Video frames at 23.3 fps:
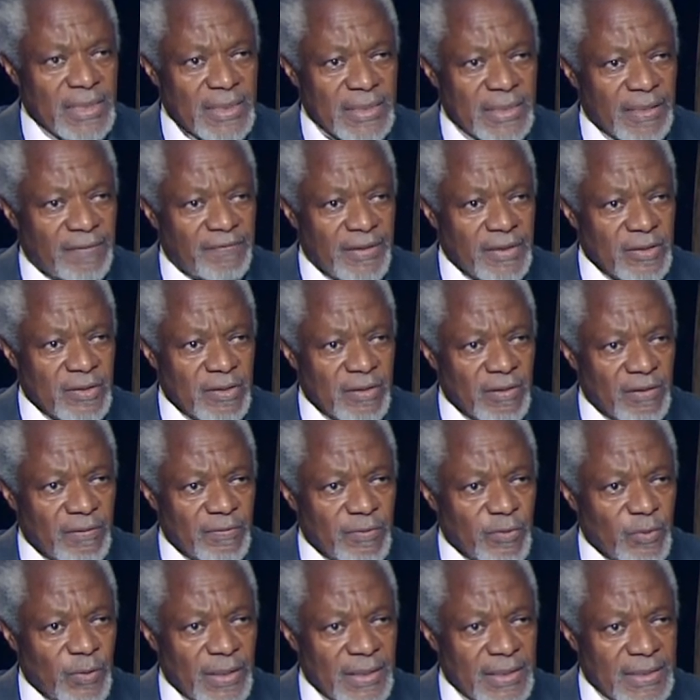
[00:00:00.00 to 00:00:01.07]
intervention of
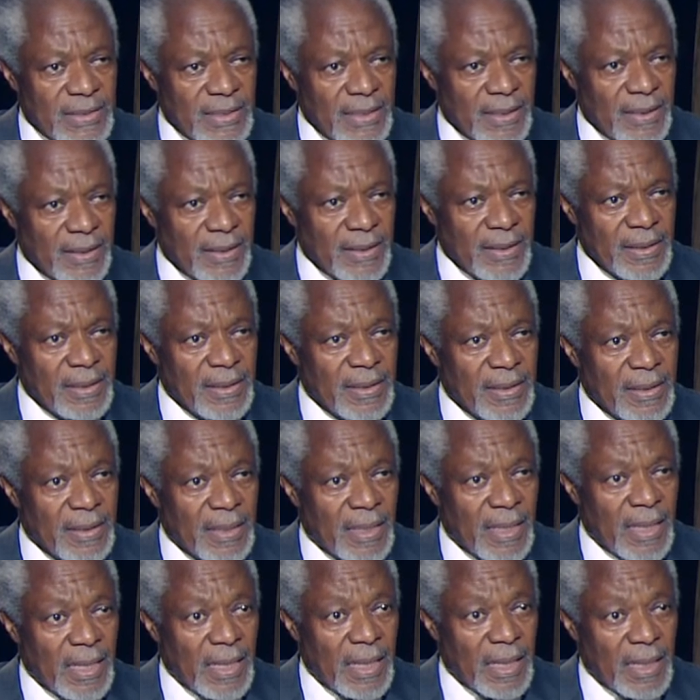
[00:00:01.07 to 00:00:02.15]

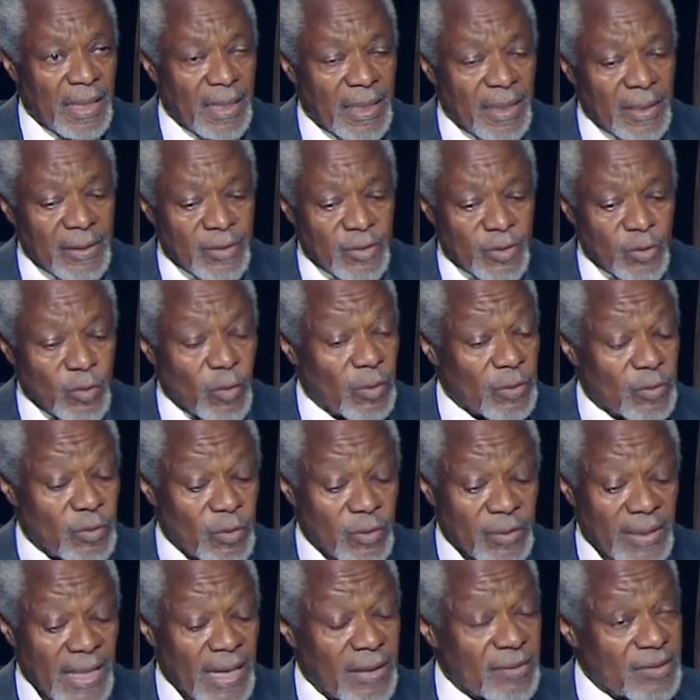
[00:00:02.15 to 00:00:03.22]

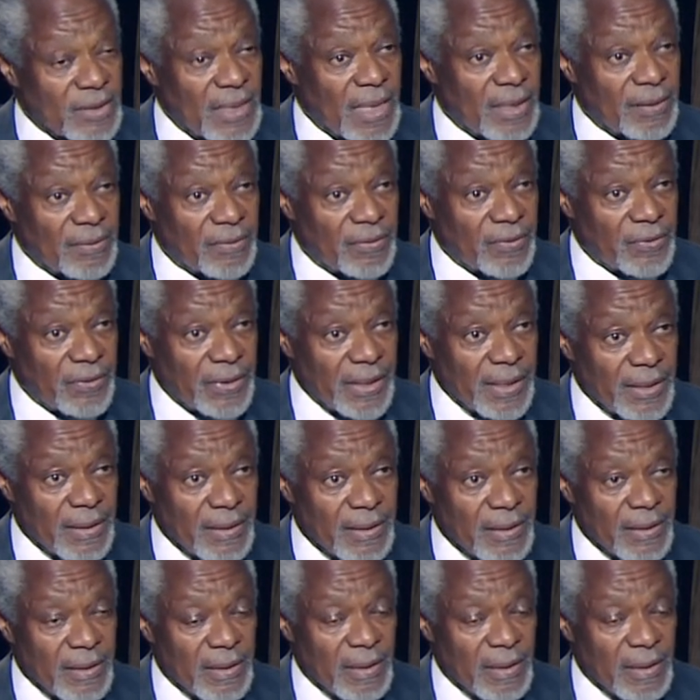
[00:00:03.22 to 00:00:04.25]
2003,